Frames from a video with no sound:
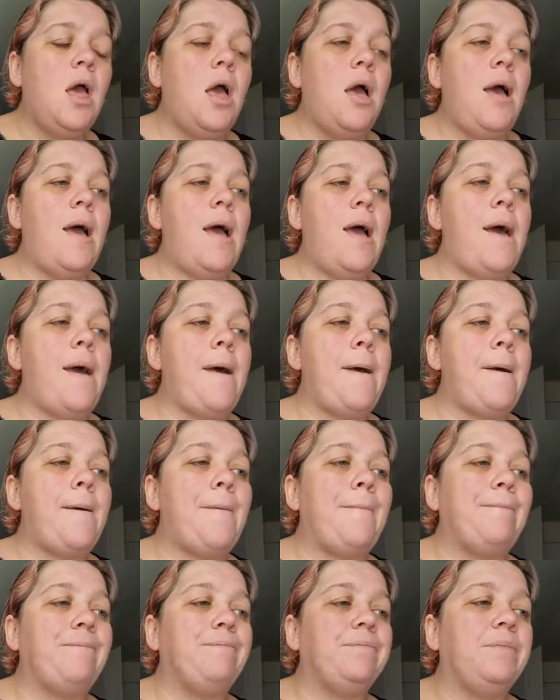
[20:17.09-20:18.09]

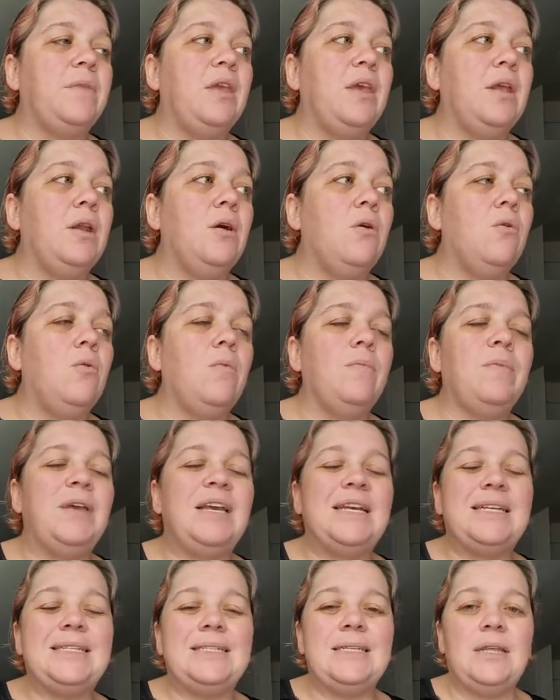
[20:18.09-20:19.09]
you know,
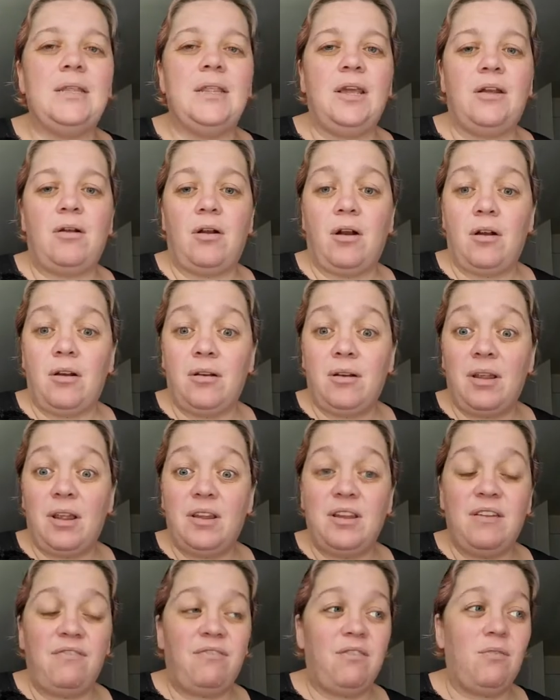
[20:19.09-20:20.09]
because there are
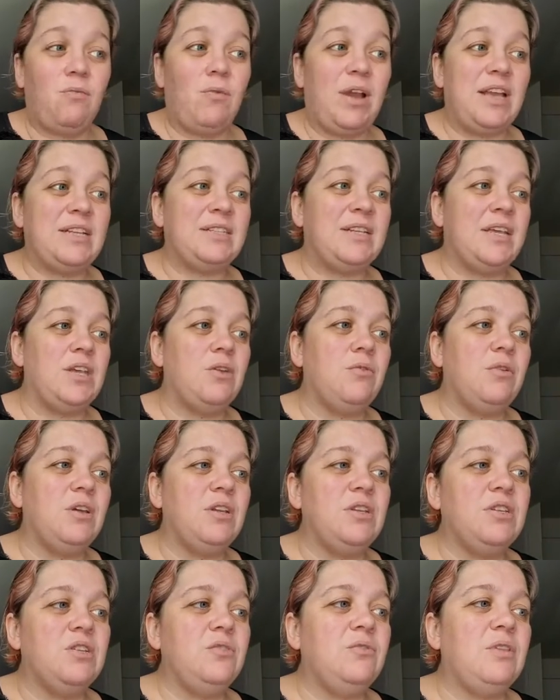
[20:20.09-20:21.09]
different ways that you
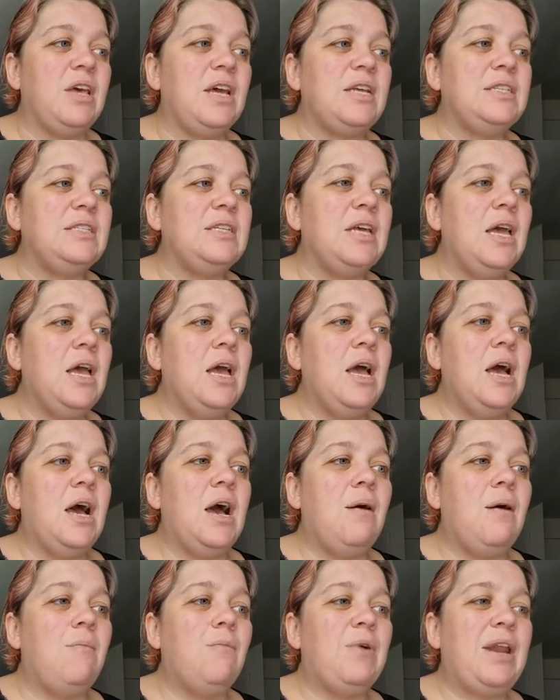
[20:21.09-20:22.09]
can do this.
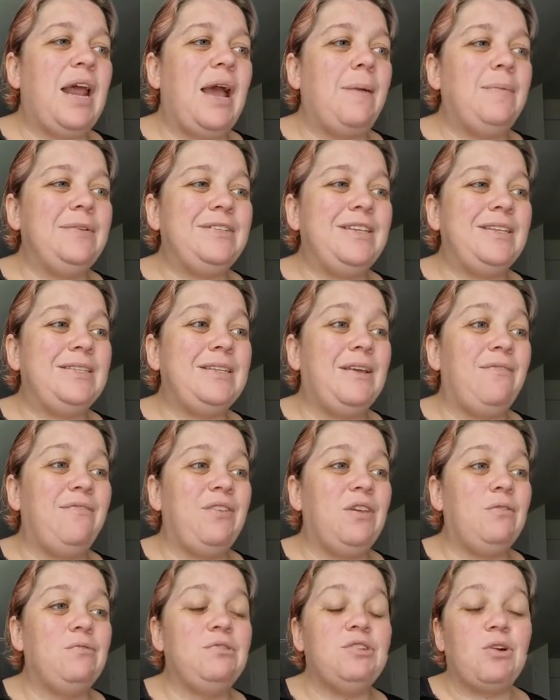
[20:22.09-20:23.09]
What happens is if
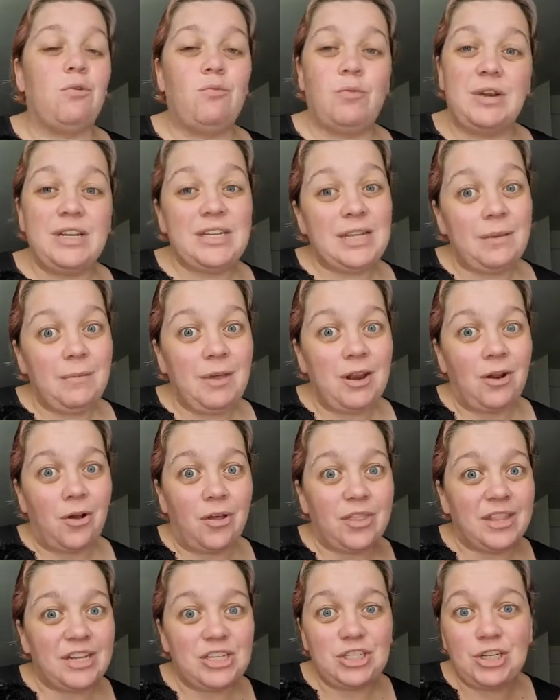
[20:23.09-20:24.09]
you don't redeem it
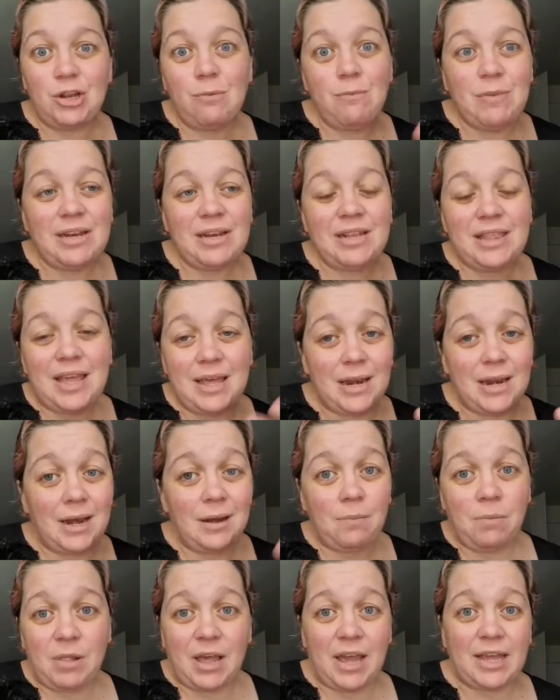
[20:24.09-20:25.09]
on the shipment that it
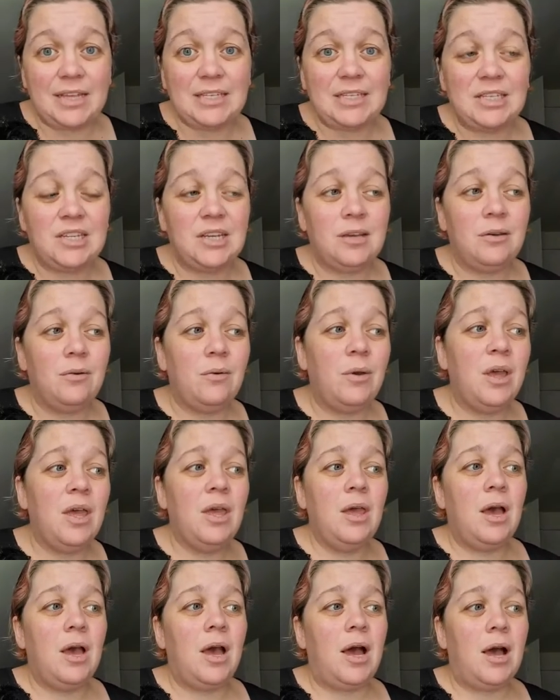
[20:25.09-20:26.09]
applies to,
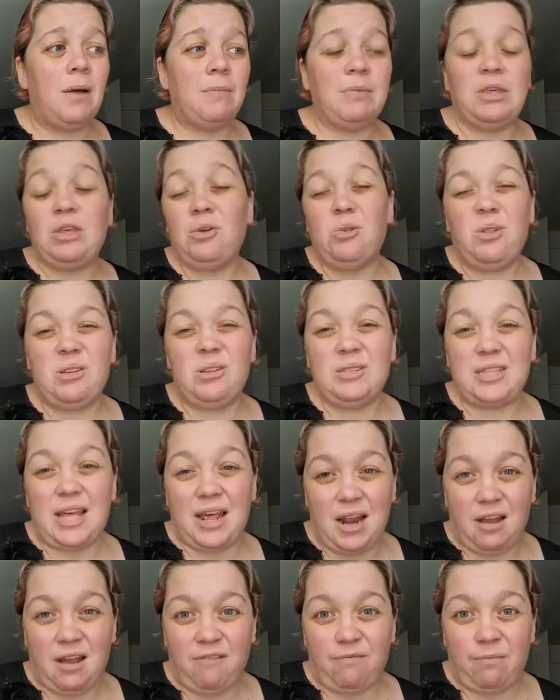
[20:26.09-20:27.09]
you lose
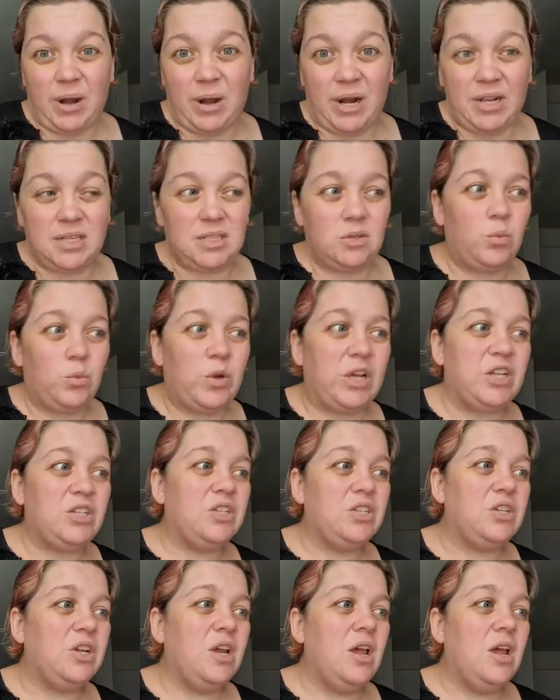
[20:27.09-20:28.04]
that half price, which